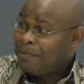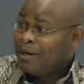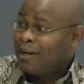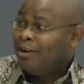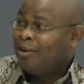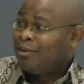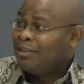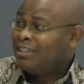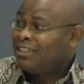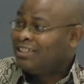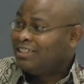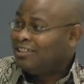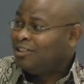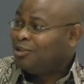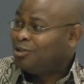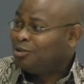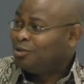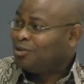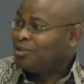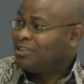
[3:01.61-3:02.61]
priority
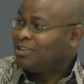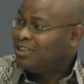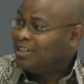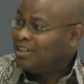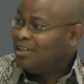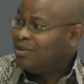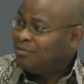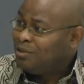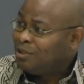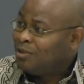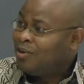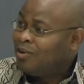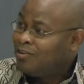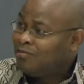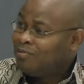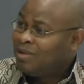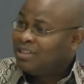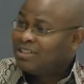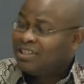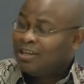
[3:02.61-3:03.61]
issues that
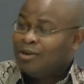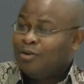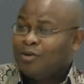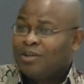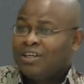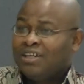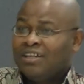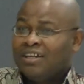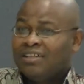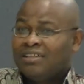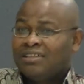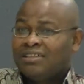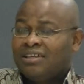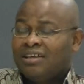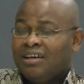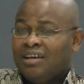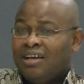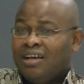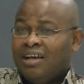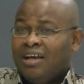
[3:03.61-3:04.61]
governments are looking at.
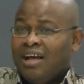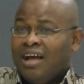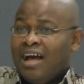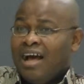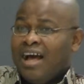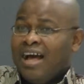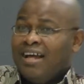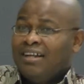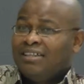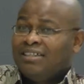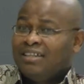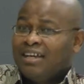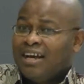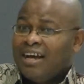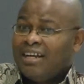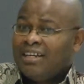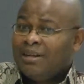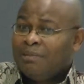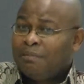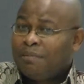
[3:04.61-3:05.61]
And
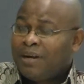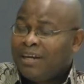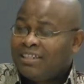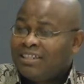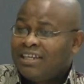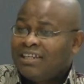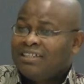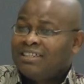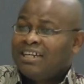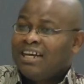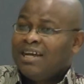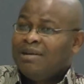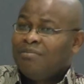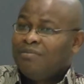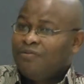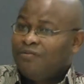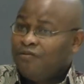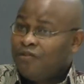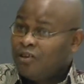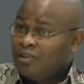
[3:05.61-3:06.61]
at the present time,
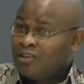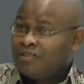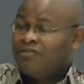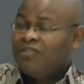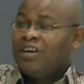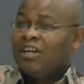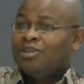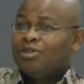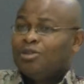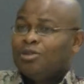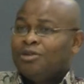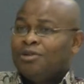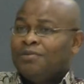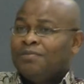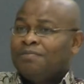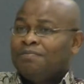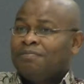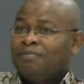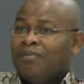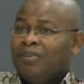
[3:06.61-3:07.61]
fourth factor,
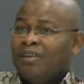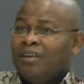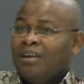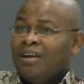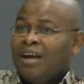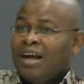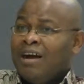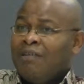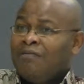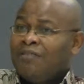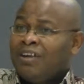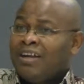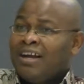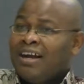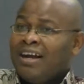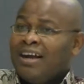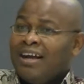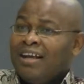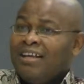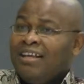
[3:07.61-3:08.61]

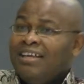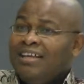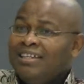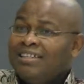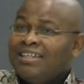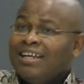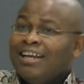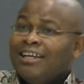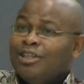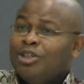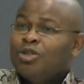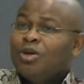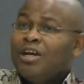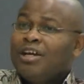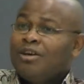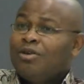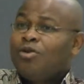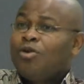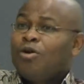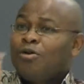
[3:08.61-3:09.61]
Africa is
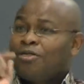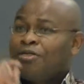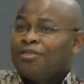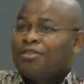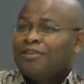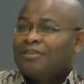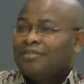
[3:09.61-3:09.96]
enjoying growth.